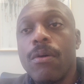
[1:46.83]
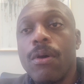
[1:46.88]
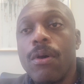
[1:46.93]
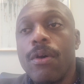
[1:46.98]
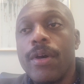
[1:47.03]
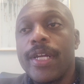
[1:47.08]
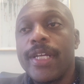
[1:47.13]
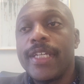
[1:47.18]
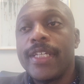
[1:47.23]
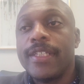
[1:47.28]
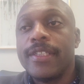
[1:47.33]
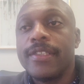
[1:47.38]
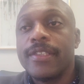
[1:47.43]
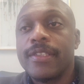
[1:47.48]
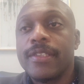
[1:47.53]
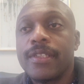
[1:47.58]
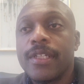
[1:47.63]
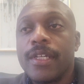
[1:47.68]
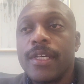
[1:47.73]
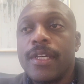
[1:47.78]
or
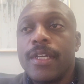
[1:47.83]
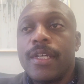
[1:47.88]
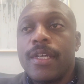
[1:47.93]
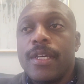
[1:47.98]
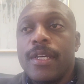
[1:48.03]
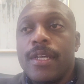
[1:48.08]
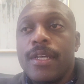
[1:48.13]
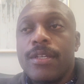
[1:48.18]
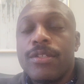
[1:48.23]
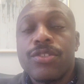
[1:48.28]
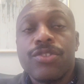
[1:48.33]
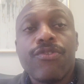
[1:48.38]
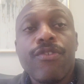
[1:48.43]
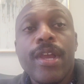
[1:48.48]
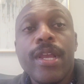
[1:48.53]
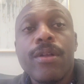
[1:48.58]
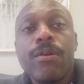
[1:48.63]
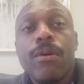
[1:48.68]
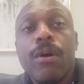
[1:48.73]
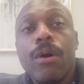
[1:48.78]
his
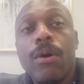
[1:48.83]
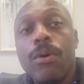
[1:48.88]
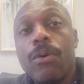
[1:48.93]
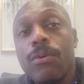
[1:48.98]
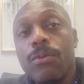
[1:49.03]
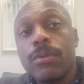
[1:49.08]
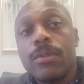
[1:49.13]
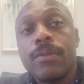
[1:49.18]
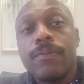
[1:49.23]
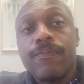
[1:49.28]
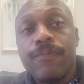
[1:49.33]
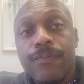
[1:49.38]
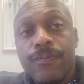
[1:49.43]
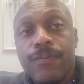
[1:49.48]
stranglehold,